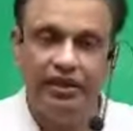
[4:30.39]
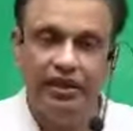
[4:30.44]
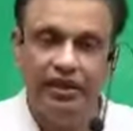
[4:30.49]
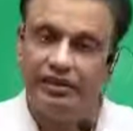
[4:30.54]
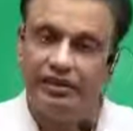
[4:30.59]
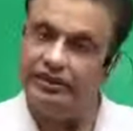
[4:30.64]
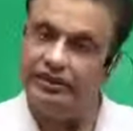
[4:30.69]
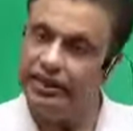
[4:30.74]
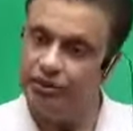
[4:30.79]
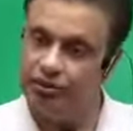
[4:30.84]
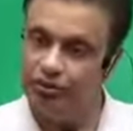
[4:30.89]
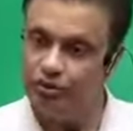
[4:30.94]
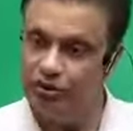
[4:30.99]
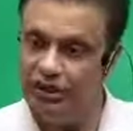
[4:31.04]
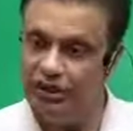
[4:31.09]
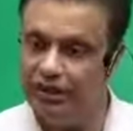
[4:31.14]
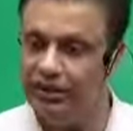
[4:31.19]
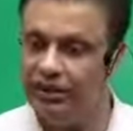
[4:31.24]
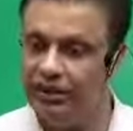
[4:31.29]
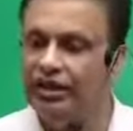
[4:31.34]
then
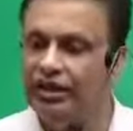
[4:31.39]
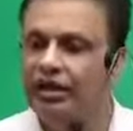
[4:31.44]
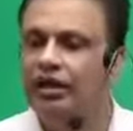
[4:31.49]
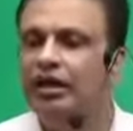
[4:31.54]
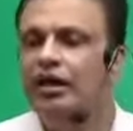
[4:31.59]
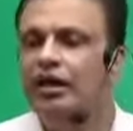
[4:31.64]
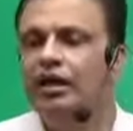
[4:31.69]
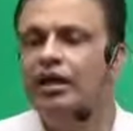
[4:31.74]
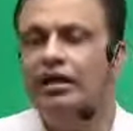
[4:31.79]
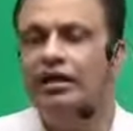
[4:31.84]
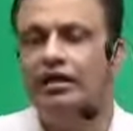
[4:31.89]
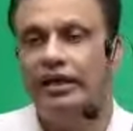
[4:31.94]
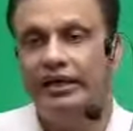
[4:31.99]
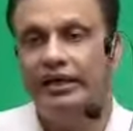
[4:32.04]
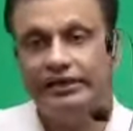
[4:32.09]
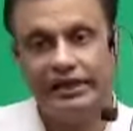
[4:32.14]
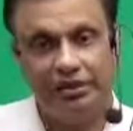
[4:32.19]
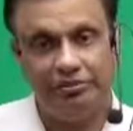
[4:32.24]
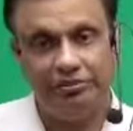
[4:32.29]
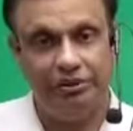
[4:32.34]
only it
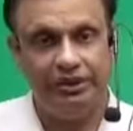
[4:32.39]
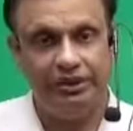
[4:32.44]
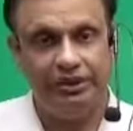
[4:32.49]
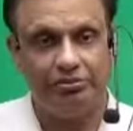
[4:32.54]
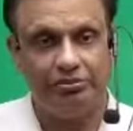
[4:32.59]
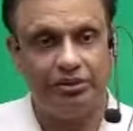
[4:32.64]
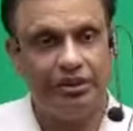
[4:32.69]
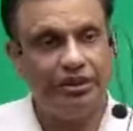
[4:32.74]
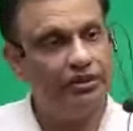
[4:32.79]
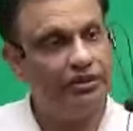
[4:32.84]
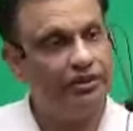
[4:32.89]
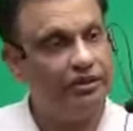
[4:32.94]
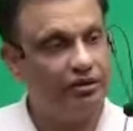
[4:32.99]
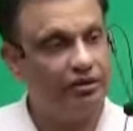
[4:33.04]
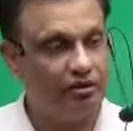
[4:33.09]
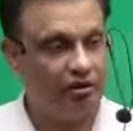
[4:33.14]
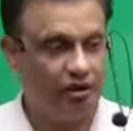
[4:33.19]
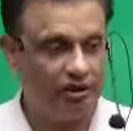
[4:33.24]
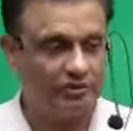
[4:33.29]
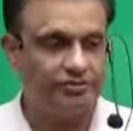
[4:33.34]
can become a
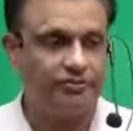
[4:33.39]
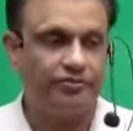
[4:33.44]
law.